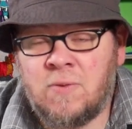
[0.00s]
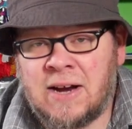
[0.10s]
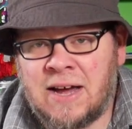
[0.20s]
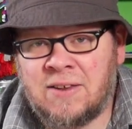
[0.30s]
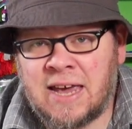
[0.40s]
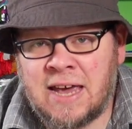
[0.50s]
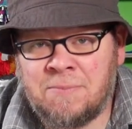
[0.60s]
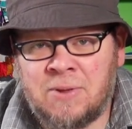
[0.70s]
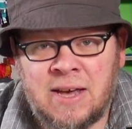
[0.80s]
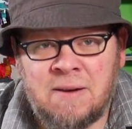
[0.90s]
on to
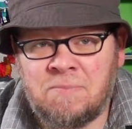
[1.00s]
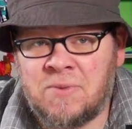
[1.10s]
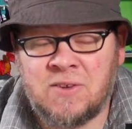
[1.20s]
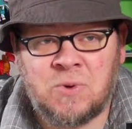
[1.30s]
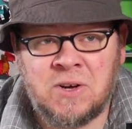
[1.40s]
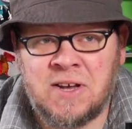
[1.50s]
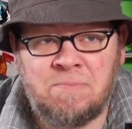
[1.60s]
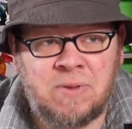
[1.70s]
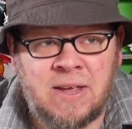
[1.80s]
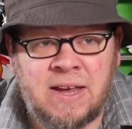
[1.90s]
gameplay, this one
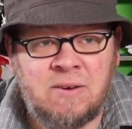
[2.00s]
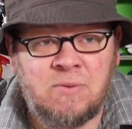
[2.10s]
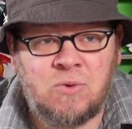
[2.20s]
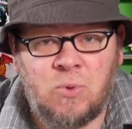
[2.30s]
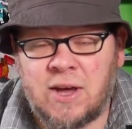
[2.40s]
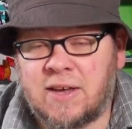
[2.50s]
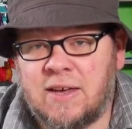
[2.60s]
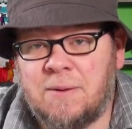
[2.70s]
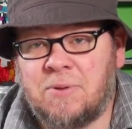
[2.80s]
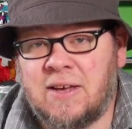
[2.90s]
it played quick.
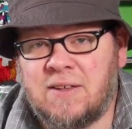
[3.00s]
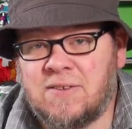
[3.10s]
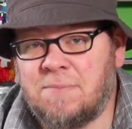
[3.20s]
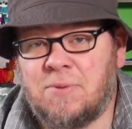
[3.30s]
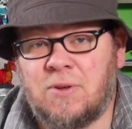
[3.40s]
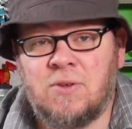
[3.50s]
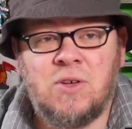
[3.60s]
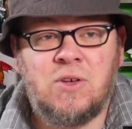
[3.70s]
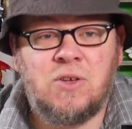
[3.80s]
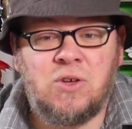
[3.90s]
It played simple.
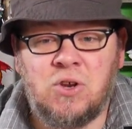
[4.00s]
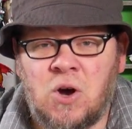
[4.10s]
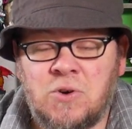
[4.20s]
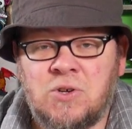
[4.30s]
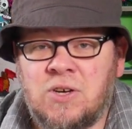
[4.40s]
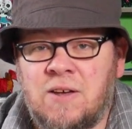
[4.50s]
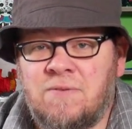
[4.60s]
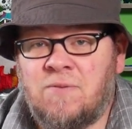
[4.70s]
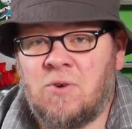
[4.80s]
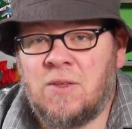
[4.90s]
You know what you're
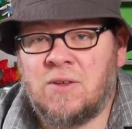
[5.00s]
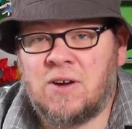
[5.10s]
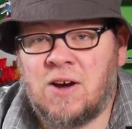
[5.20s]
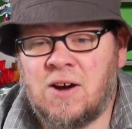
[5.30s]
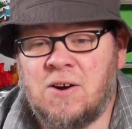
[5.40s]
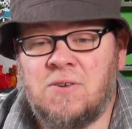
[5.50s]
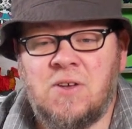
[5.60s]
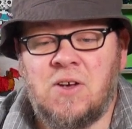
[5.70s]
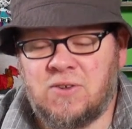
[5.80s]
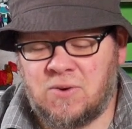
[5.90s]
looking for on the cards,
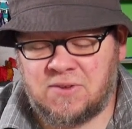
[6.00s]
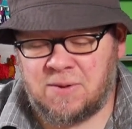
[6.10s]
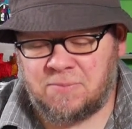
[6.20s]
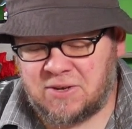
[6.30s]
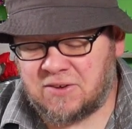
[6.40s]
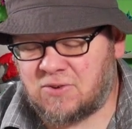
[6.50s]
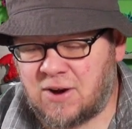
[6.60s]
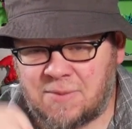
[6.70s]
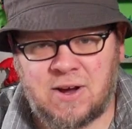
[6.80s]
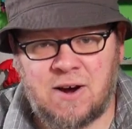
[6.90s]
so it's simply just
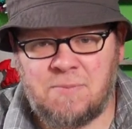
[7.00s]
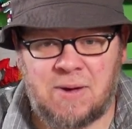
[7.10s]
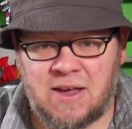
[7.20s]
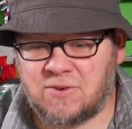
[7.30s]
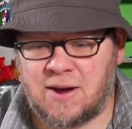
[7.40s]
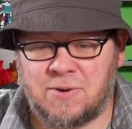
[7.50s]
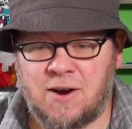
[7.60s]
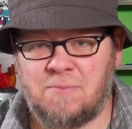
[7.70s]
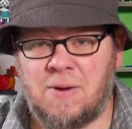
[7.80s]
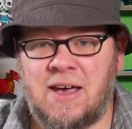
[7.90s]
grab a card,
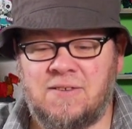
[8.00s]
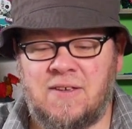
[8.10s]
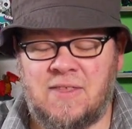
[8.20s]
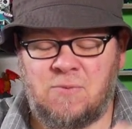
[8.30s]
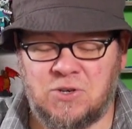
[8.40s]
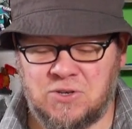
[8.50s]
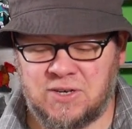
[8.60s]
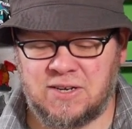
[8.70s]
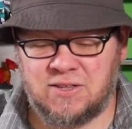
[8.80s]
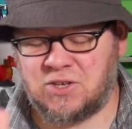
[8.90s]
pass, and then once you
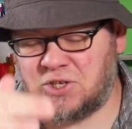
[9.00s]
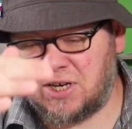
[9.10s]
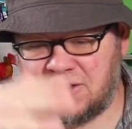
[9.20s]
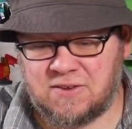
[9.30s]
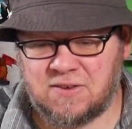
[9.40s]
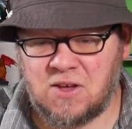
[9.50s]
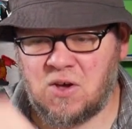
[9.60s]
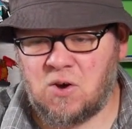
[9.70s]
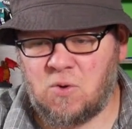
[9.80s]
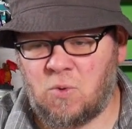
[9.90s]
get to the sheets,
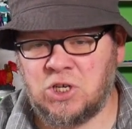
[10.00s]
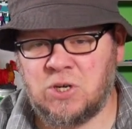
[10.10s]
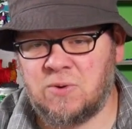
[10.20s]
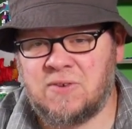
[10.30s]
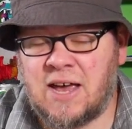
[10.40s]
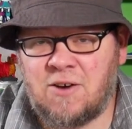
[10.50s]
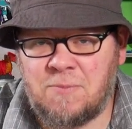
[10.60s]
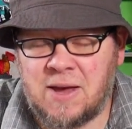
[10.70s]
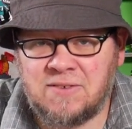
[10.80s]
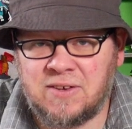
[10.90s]
once you resolve
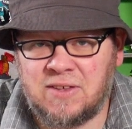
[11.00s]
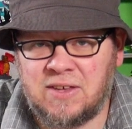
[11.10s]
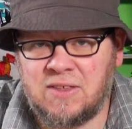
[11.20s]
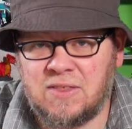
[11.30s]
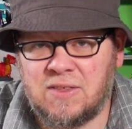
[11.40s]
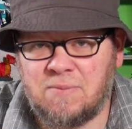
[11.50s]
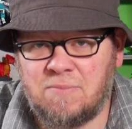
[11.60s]
basically the